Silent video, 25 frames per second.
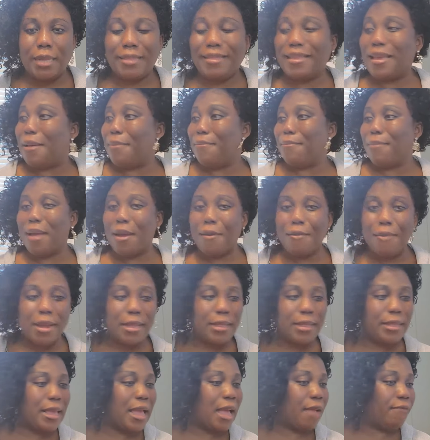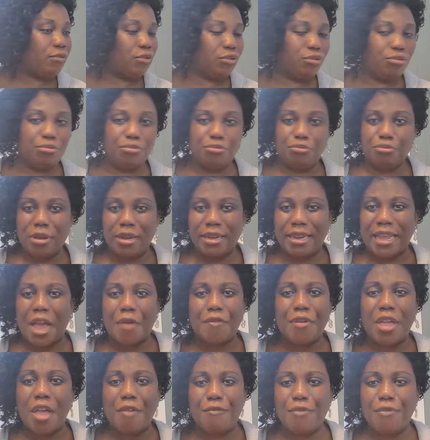They are married, they have children, they
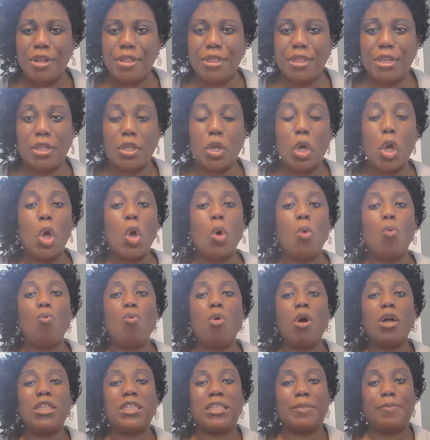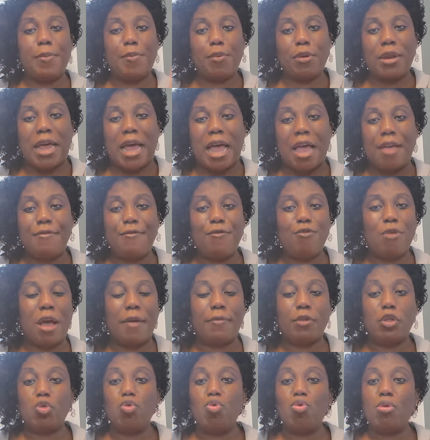have everything. What people that even
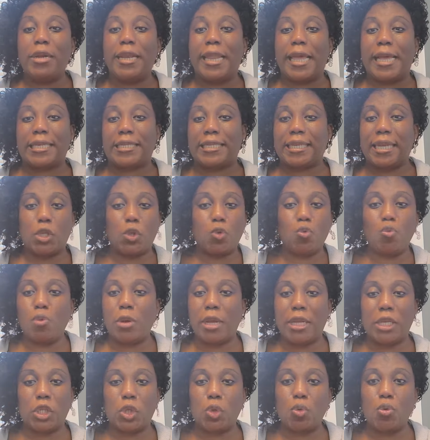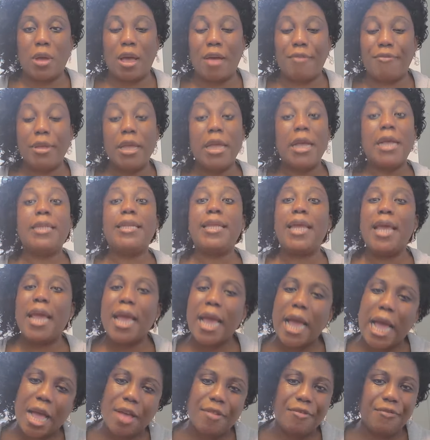have two legs and two hands don't have, they
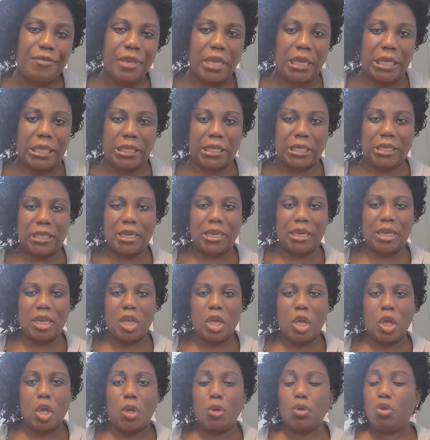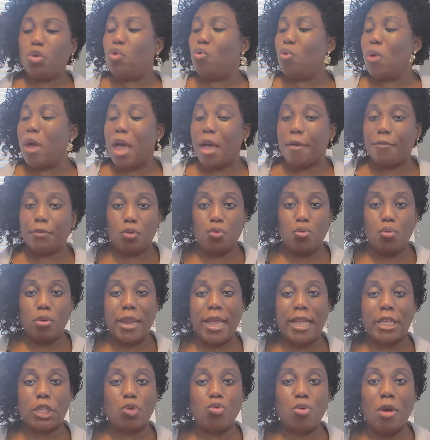have it. You have two
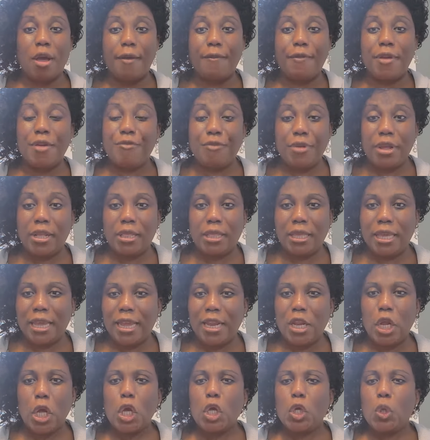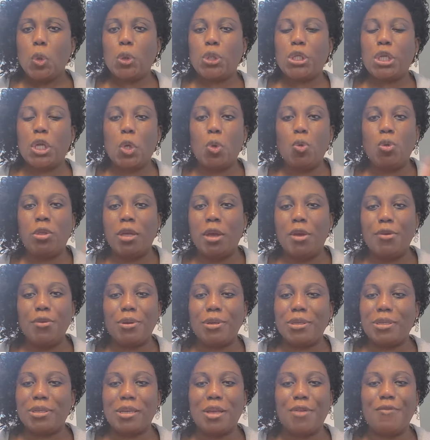legs, you have everything, you still look down
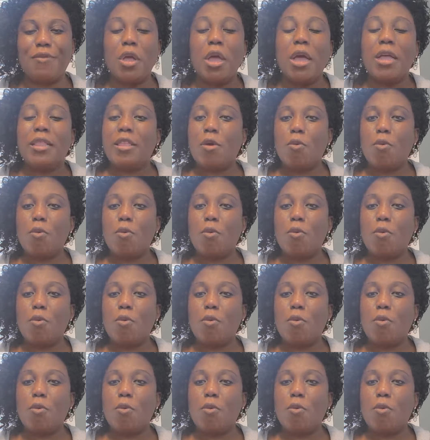yourself.